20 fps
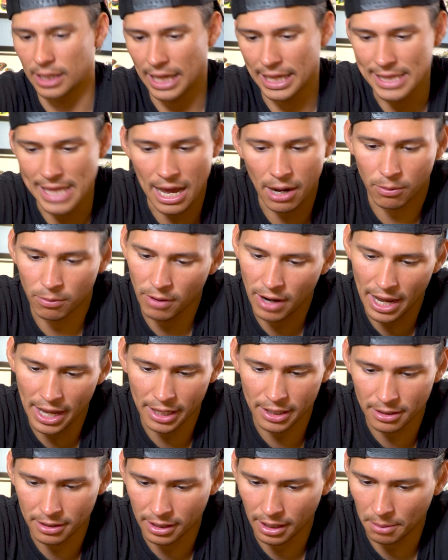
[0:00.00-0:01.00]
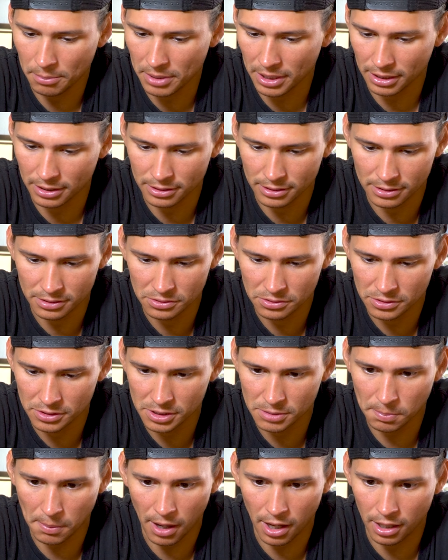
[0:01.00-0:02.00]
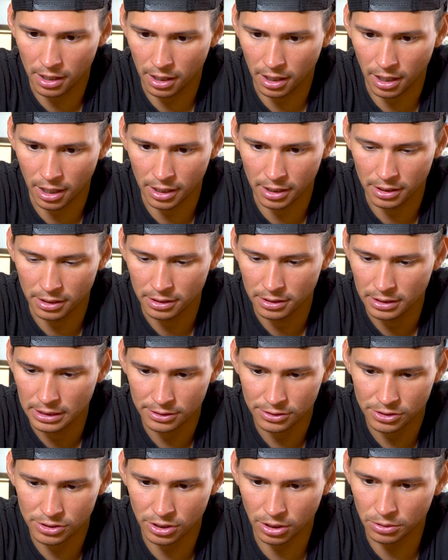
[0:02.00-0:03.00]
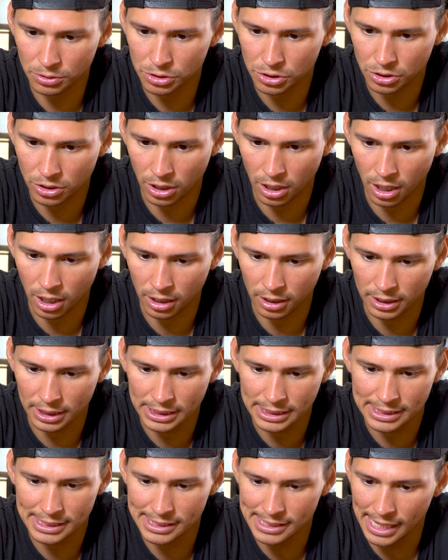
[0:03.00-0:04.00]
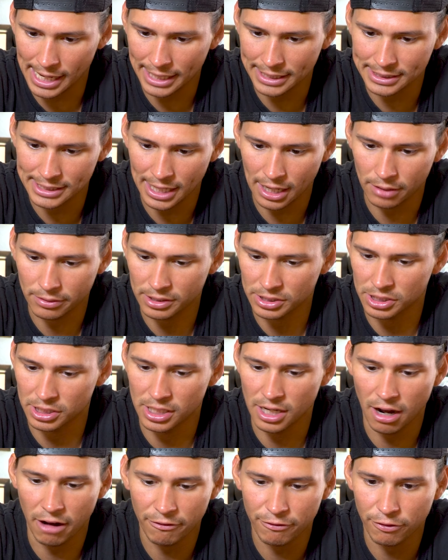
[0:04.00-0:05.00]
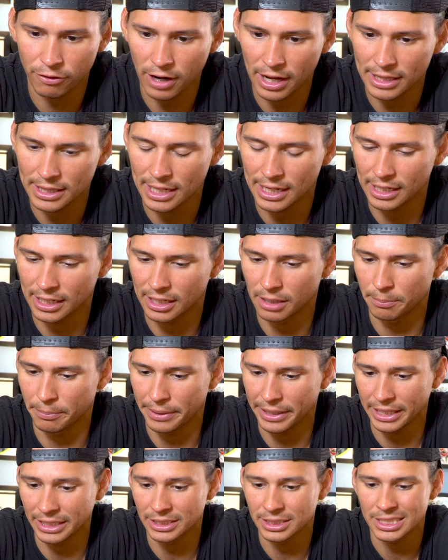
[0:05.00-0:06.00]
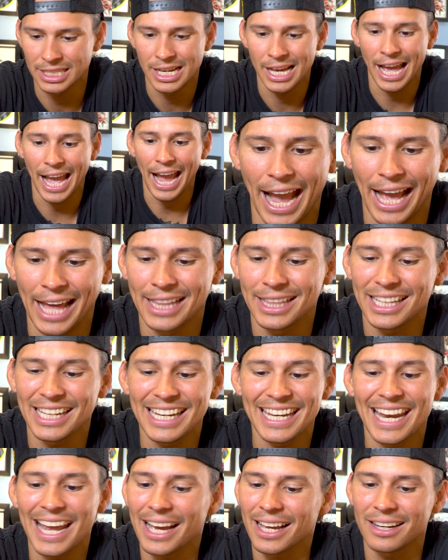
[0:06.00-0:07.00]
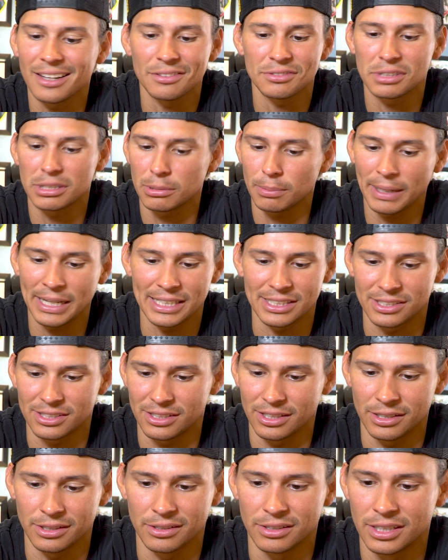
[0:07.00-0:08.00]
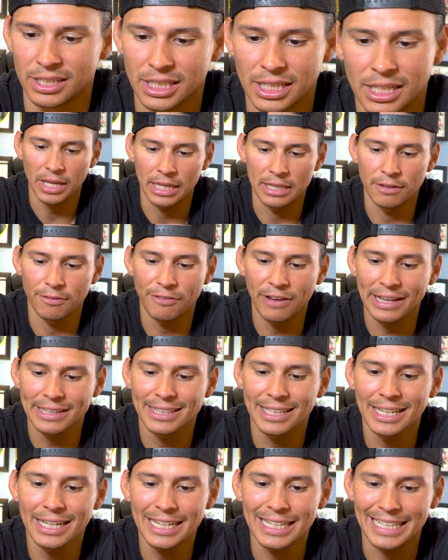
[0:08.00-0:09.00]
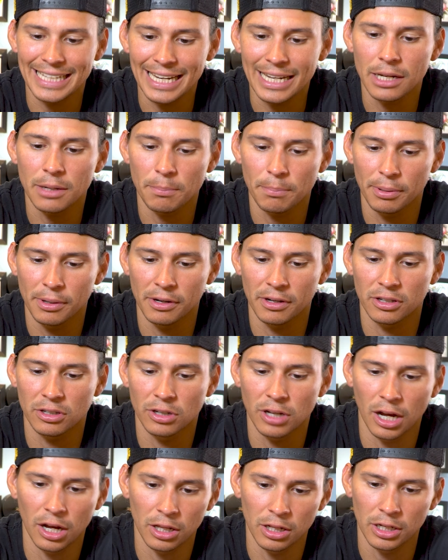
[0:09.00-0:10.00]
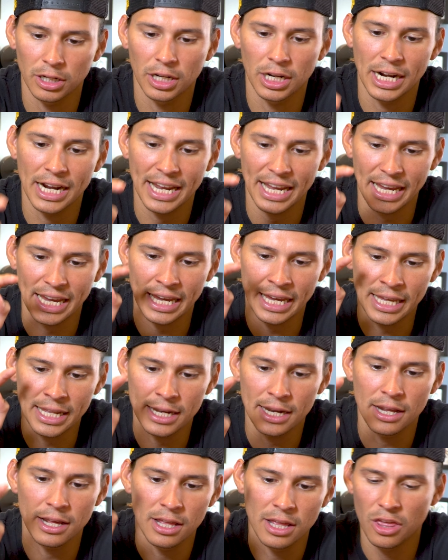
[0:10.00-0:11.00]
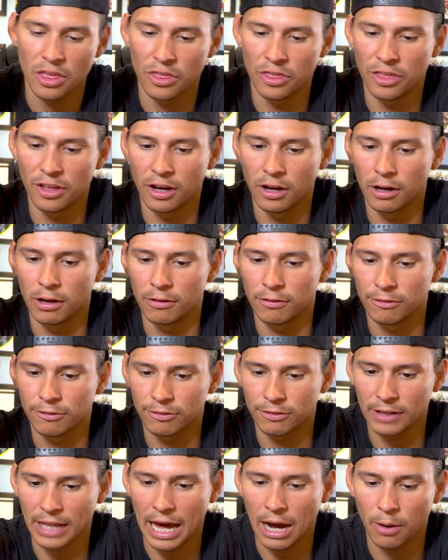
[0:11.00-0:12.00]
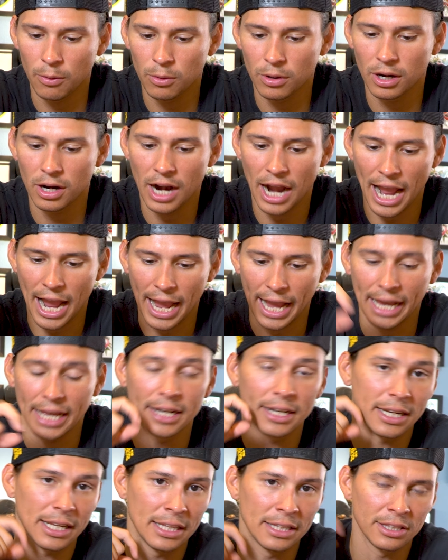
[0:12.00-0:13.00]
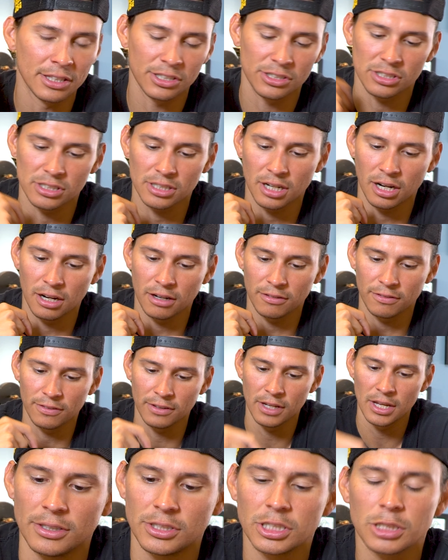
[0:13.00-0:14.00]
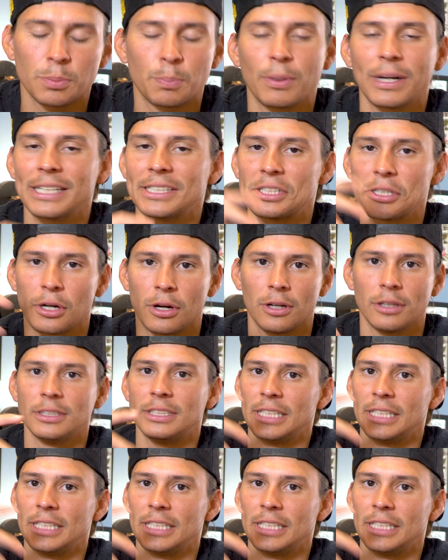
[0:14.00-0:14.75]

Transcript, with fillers: And that red, I mean, spot on so strong, stands out. There's enough red that it competes. And the negative space, dude. And the fact that he didn't put color in the flower and in the scarf just brings it all